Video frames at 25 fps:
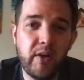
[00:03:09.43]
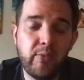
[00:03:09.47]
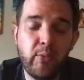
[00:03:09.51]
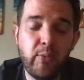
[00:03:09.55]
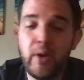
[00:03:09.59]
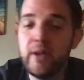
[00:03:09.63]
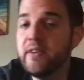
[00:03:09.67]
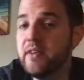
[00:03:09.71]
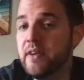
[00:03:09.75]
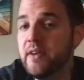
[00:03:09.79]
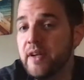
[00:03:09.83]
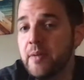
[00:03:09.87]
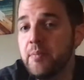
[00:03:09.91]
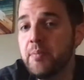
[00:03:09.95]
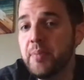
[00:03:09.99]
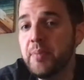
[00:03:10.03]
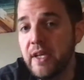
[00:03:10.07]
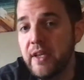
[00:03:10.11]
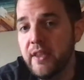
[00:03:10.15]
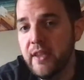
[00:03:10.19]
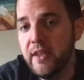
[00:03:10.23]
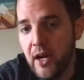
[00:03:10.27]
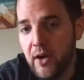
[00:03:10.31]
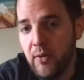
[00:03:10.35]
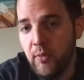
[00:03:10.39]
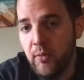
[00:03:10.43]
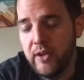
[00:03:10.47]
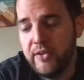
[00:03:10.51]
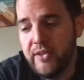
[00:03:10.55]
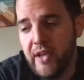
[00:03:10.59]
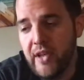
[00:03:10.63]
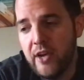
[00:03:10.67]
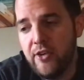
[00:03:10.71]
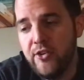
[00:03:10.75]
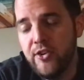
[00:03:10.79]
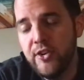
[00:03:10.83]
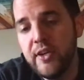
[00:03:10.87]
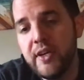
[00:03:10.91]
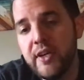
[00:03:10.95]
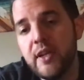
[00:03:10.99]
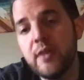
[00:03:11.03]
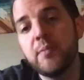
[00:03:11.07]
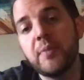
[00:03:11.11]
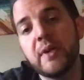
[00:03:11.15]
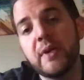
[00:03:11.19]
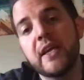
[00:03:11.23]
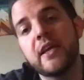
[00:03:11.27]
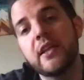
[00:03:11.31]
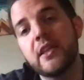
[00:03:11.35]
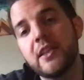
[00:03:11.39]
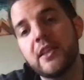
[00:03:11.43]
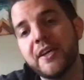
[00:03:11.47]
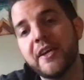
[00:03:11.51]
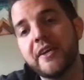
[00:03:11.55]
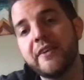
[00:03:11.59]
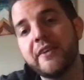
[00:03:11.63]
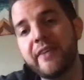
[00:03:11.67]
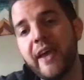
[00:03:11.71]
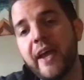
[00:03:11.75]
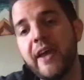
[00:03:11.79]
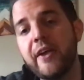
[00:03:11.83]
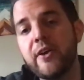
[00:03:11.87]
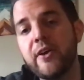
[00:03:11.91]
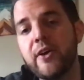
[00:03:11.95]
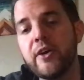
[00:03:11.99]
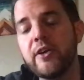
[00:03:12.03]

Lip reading: What's going to be there? What's actually going to be in the container?